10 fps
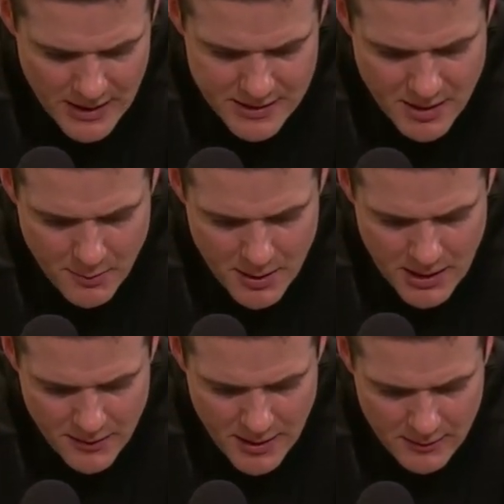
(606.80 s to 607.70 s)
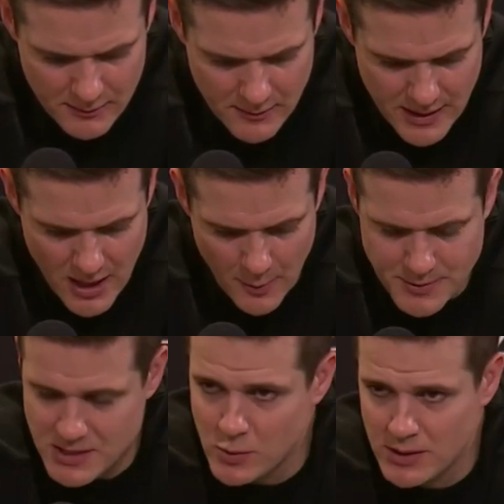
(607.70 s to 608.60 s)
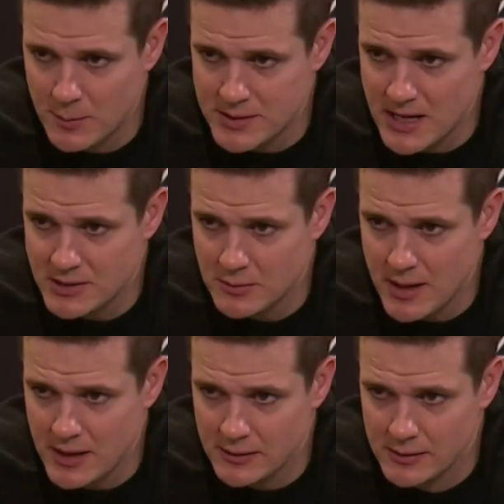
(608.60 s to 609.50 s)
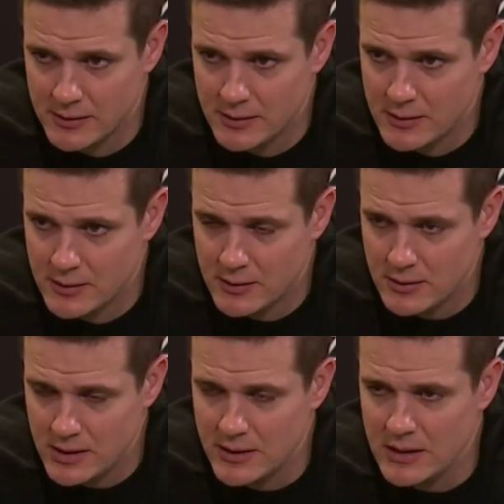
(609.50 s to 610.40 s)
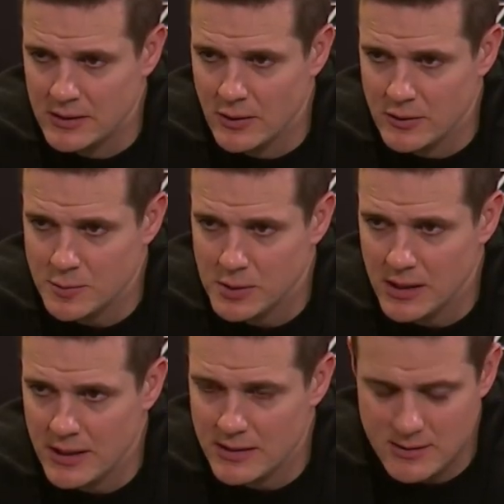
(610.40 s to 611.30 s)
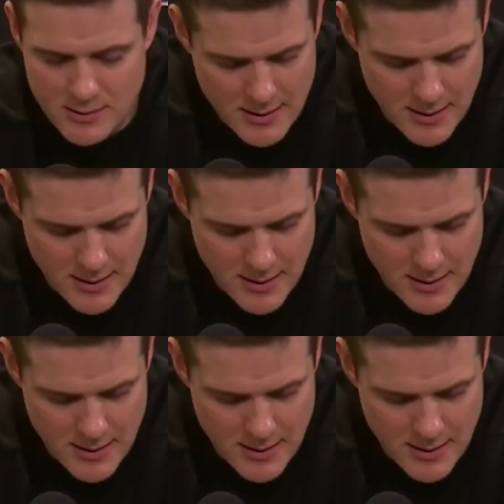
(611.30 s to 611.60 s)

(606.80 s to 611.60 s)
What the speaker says: He's somebody that helps us win the possession battle in those plays.